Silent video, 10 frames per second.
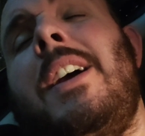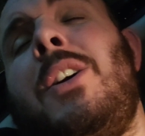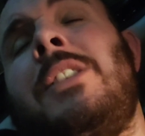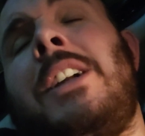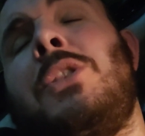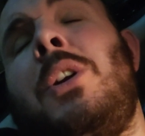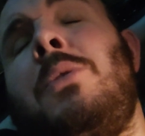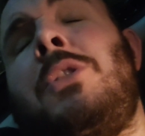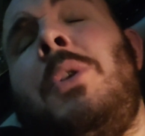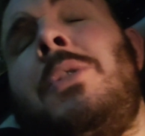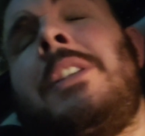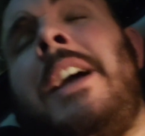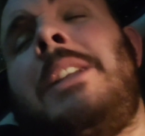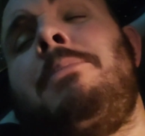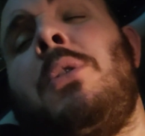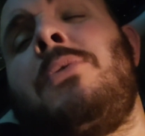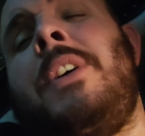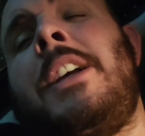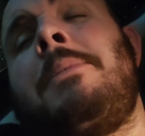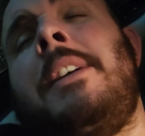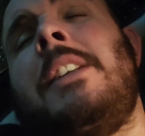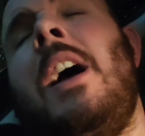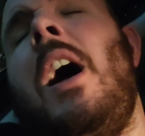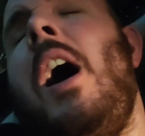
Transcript: Because that's all I was doing tonight, bus fares, mate.